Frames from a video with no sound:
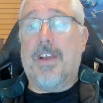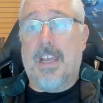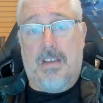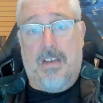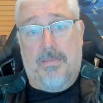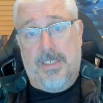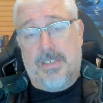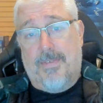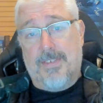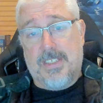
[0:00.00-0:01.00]
get Humza
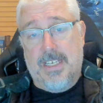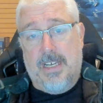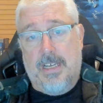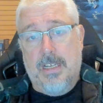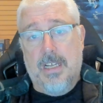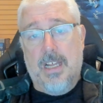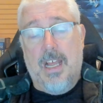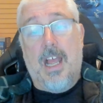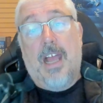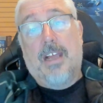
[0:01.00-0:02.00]
Yousaf as leader.
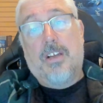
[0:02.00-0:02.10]
And